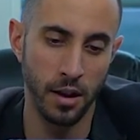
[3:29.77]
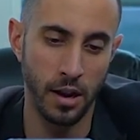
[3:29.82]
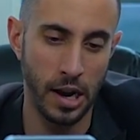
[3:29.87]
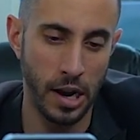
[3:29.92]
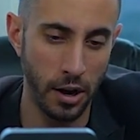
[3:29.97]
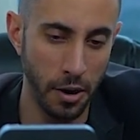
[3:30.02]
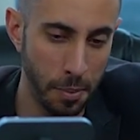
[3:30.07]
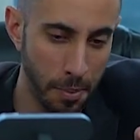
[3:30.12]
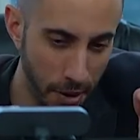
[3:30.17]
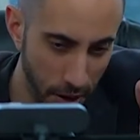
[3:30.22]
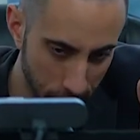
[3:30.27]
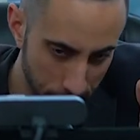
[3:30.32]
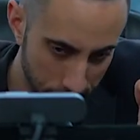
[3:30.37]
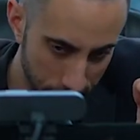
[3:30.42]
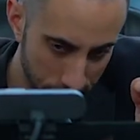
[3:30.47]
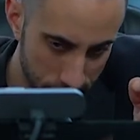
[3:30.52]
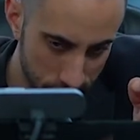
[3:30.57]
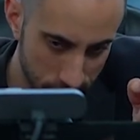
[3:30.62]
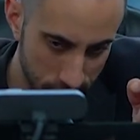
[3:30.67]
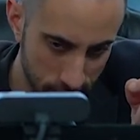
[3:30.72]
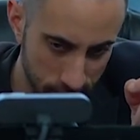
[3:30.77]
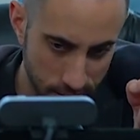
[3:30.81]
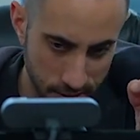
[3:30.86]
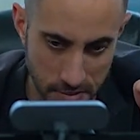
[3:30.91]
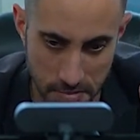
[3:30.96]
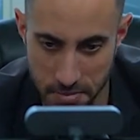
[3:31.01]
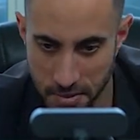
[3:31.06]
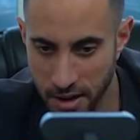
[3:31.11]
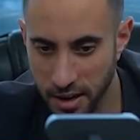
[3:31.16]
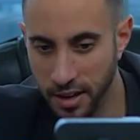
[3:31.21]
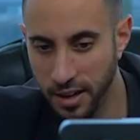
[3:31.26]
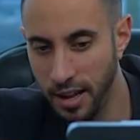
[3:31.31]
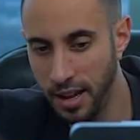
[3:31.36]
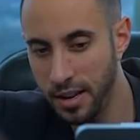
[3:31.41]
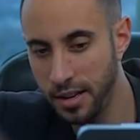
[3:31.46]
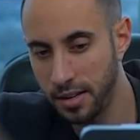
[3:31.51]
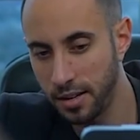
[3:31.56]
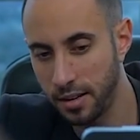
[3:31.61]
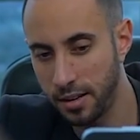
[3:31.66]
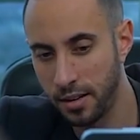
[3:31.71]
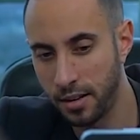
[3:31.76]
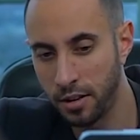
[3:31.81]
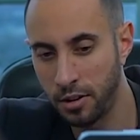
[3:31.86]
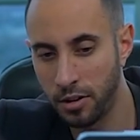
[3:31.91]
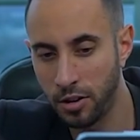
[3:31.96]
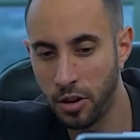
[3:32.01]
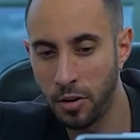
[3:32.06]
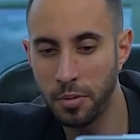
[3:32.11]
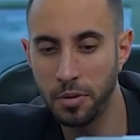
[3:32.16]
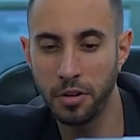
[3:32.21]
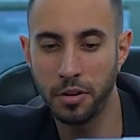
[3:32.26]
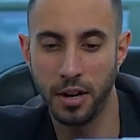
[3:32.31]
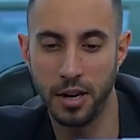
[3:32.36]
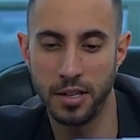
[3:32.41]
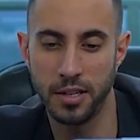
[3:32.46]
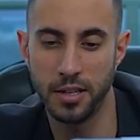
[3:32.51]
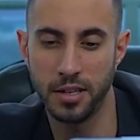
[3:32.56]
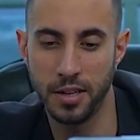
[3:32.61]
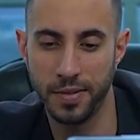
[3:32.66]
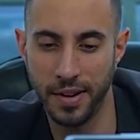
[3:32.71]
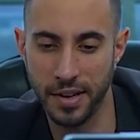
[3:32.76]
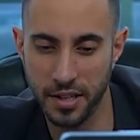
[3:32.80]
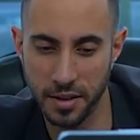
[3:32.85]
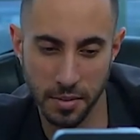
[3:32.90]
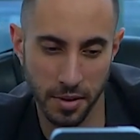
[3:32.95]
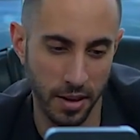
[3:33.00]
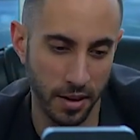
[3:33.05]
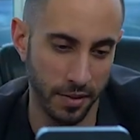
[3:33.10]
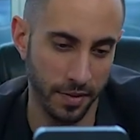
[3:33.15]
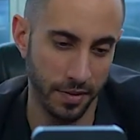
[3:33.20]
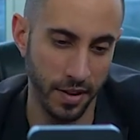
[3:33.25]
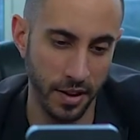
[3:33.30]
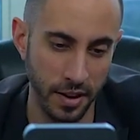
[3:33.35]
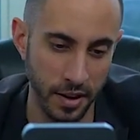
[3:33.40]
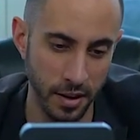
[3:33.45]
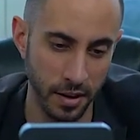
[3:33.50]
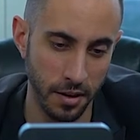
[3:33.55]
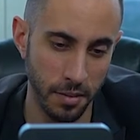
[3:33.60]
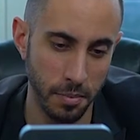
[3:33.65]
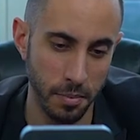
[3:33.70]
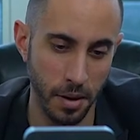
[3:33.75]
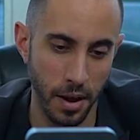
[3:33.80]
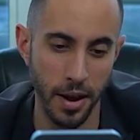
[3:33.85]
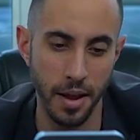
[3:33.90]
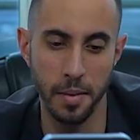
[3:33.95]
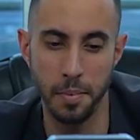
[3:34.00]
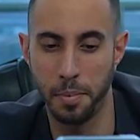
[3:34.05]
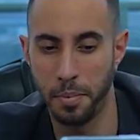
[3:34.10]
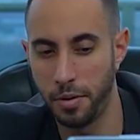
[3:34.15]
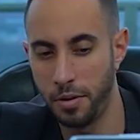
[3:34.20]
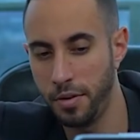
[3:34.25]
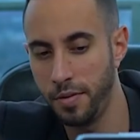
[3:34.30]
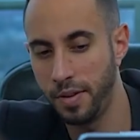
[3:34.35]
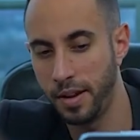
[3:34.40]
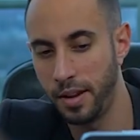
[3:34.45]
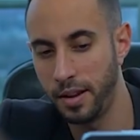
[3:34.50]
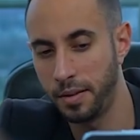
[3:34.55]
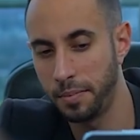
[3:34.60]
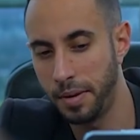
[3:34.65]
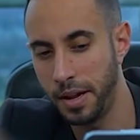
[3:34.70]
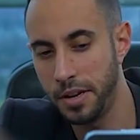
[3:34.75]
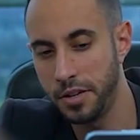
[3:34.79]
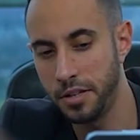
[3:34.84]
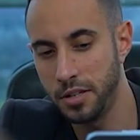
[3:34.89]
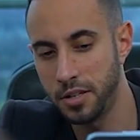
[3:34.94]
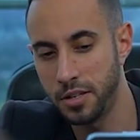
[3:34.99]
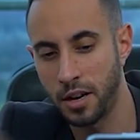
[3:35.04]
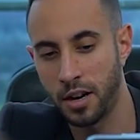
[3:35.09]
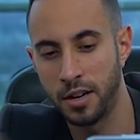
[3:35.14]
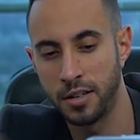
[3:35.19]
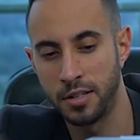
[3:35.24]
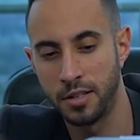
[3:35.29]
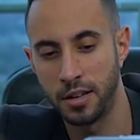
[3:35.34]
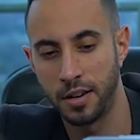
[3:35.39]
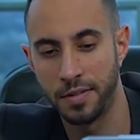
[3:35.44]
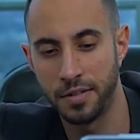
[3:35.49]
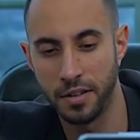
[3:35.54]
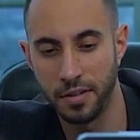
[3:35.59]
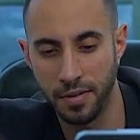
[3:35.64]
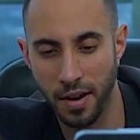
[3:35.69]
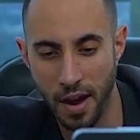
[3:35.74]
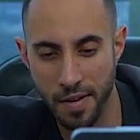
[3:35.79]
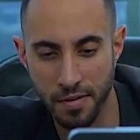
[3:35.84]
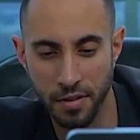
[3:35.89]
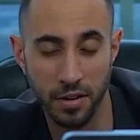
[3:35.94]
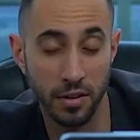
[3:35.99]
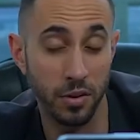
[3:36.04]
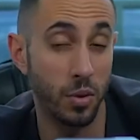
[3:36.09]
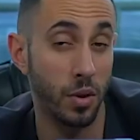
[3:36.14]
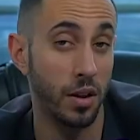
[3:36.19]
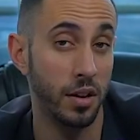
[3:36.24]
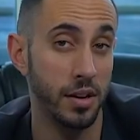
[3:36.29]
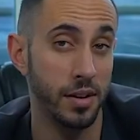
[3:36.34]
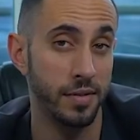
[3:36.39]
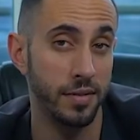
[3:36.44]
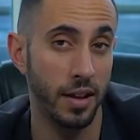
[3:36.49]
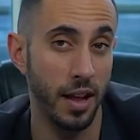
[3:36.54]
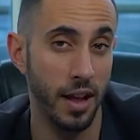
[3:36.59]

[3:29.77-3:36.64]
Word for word: Our purpose is to mitigate the global crisis of antibiotic failure by improving patients' odds of survival and quality of